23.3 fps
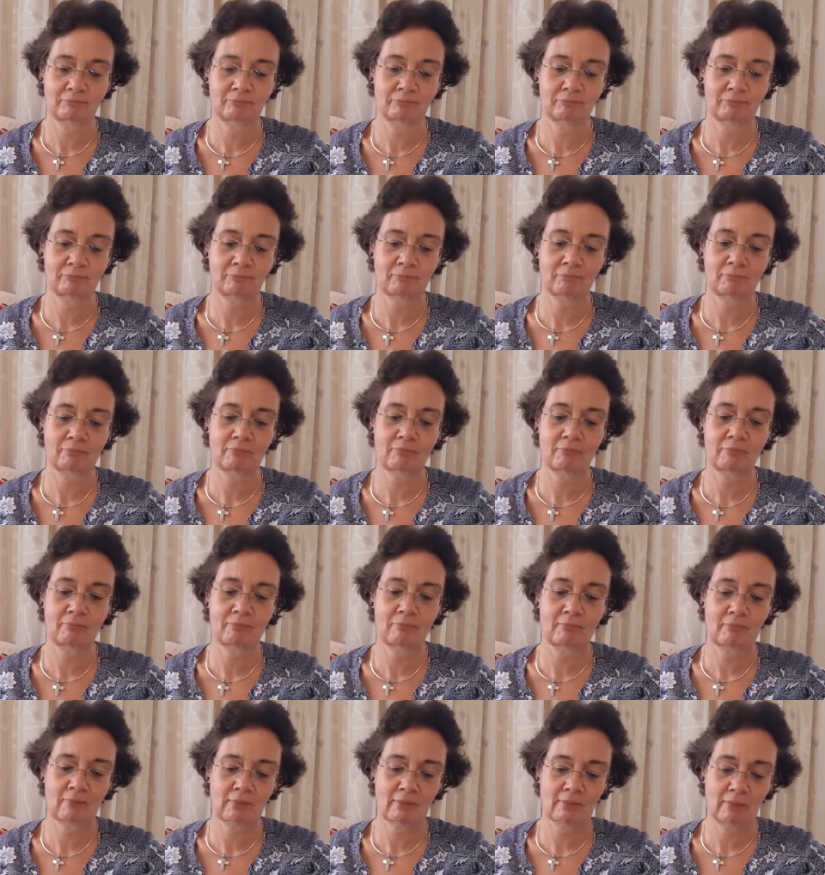
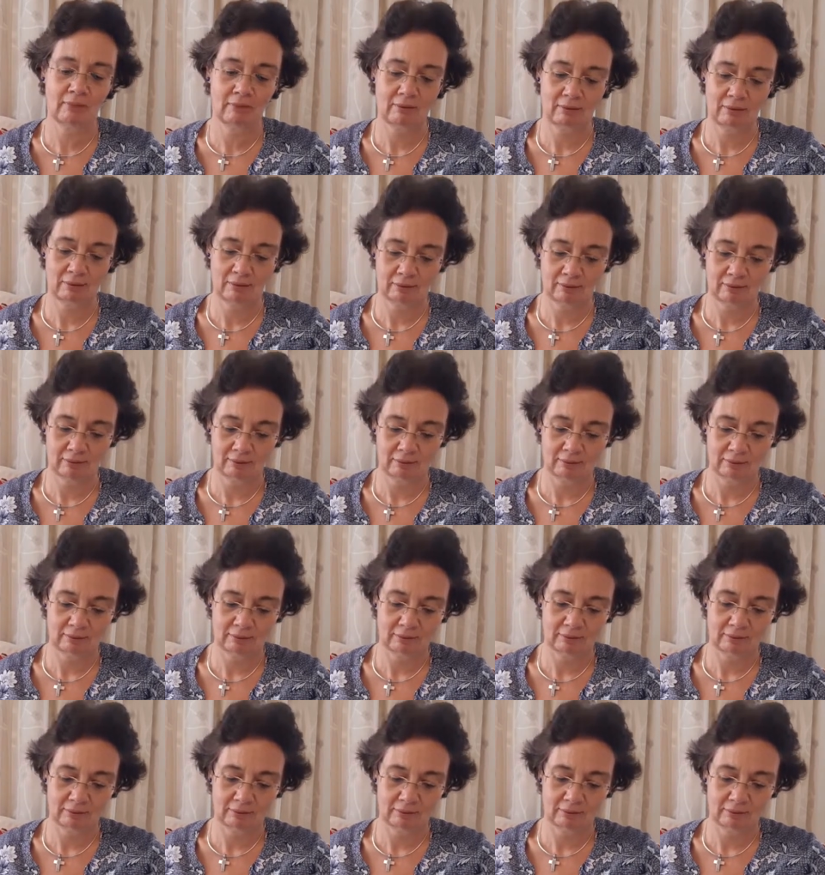(no one is talking)